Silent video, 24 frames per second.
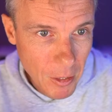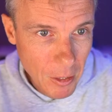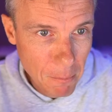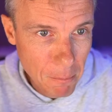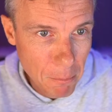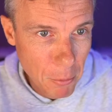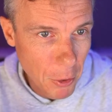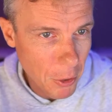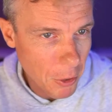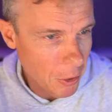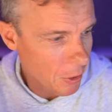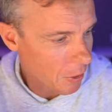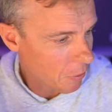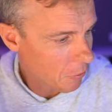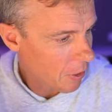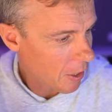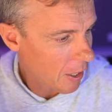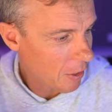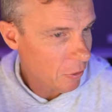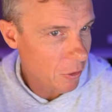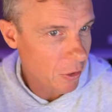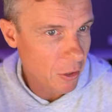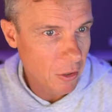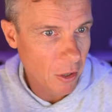Burton is
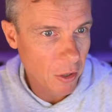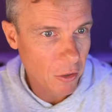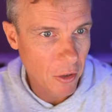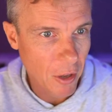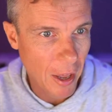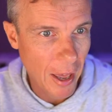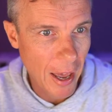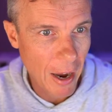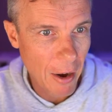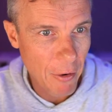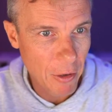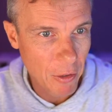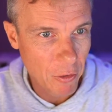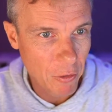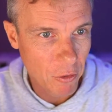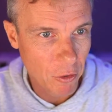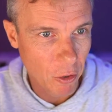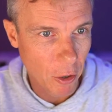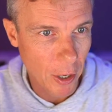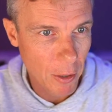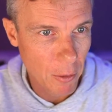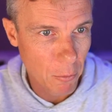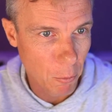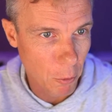asking, does Ahri's
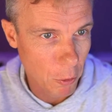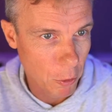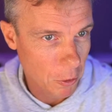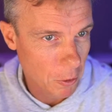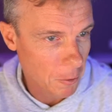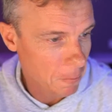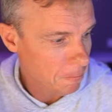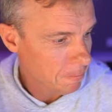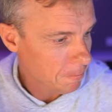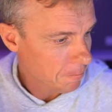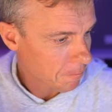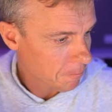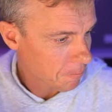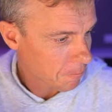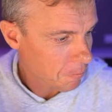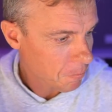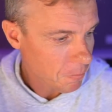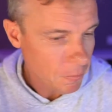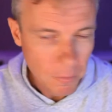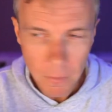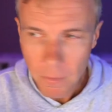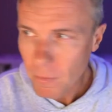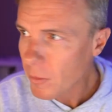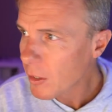site work?
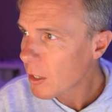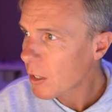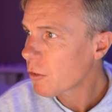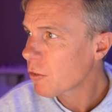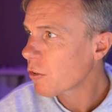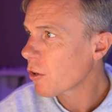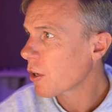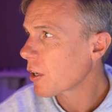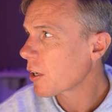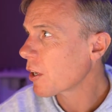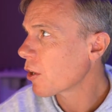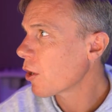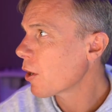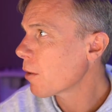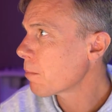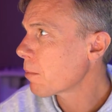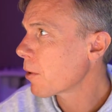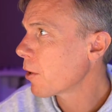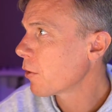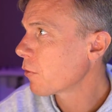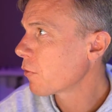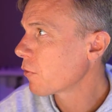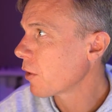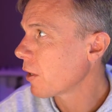So can I
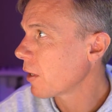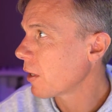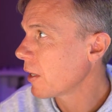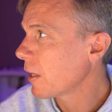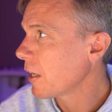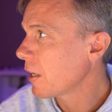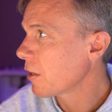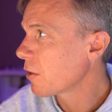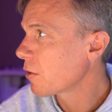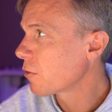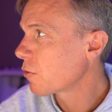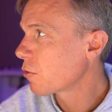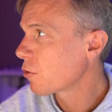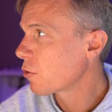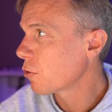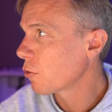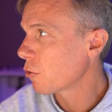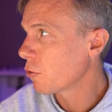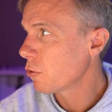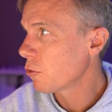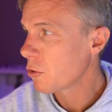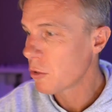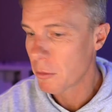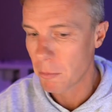post a link
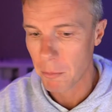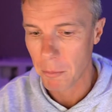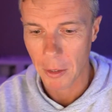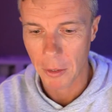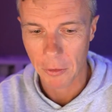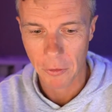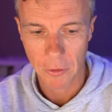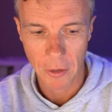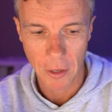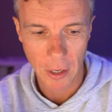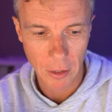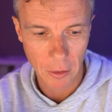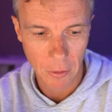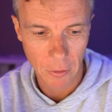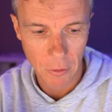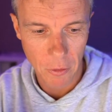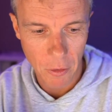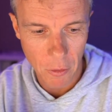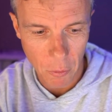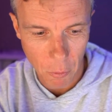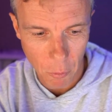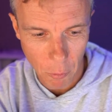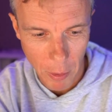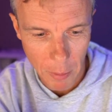to my son's
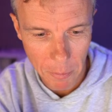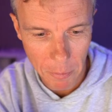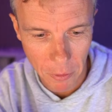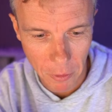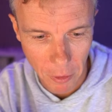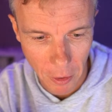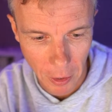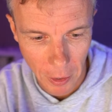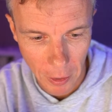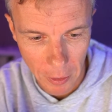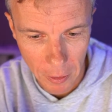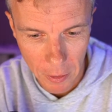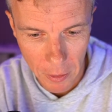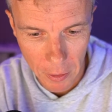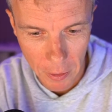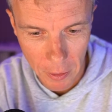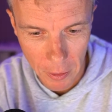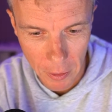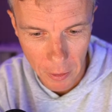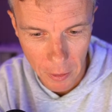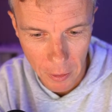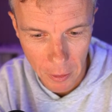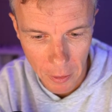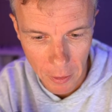website,
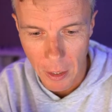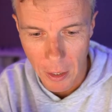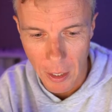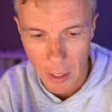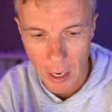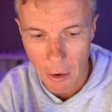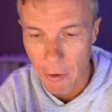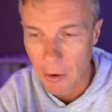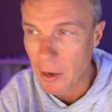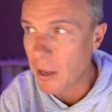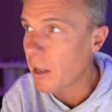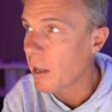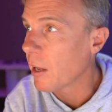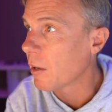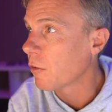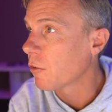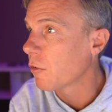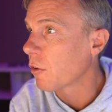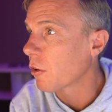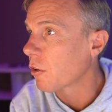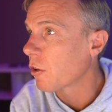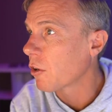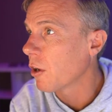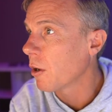
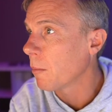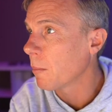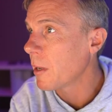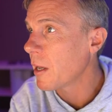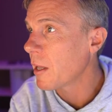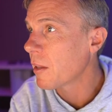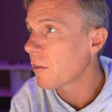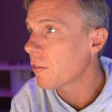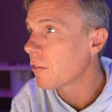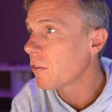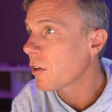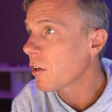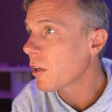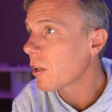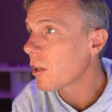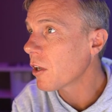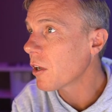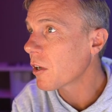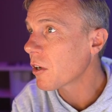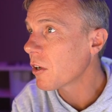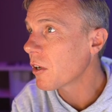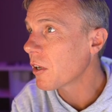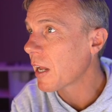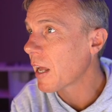ahrihunt.com? Now, there's not a
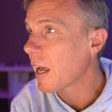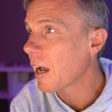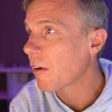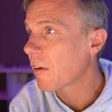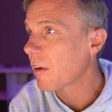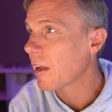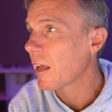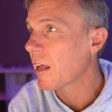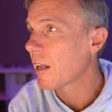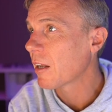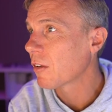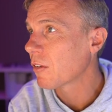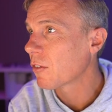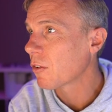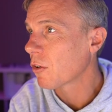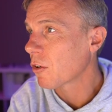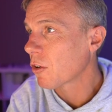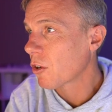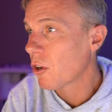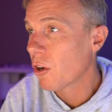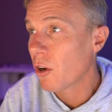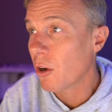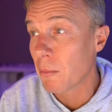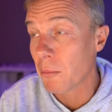lot on
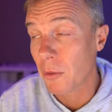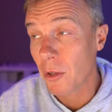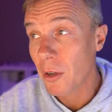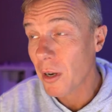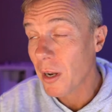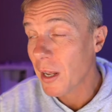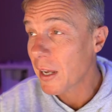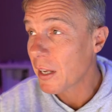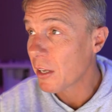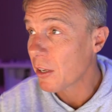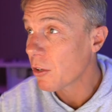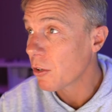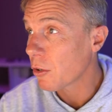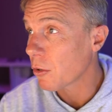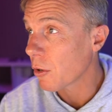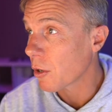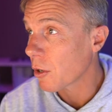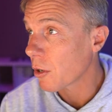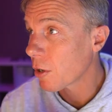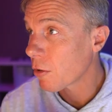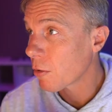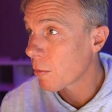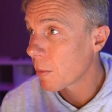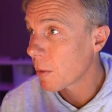ahrihunt.com.au. I've
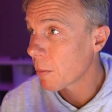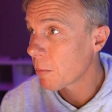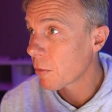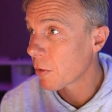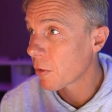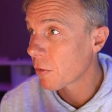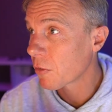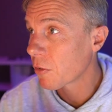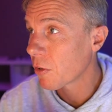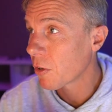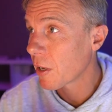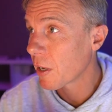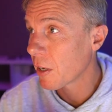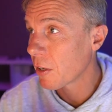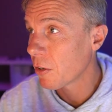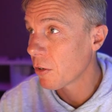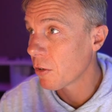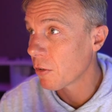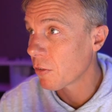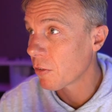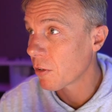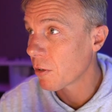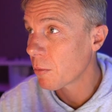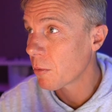got to remember it's
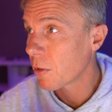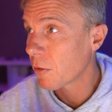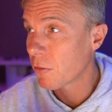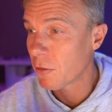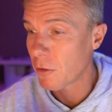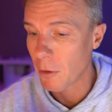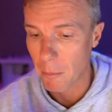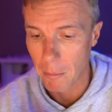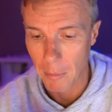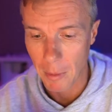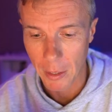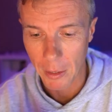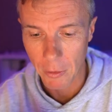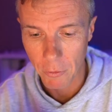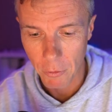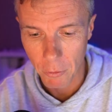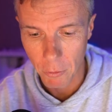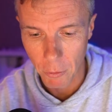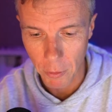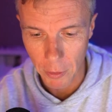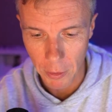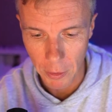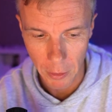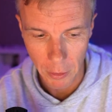.au. Someone is domain
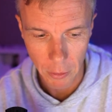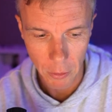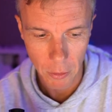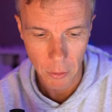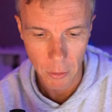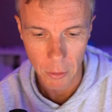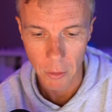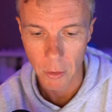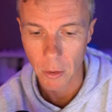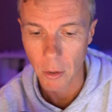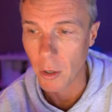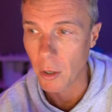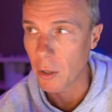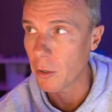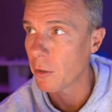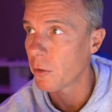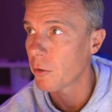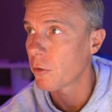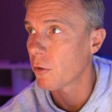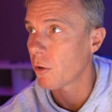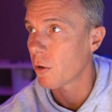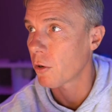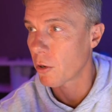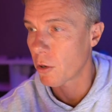squatting on
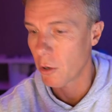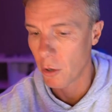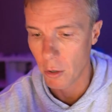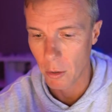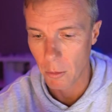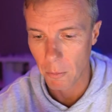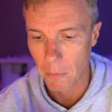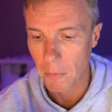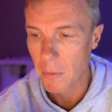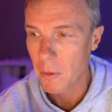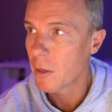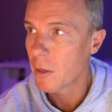.com.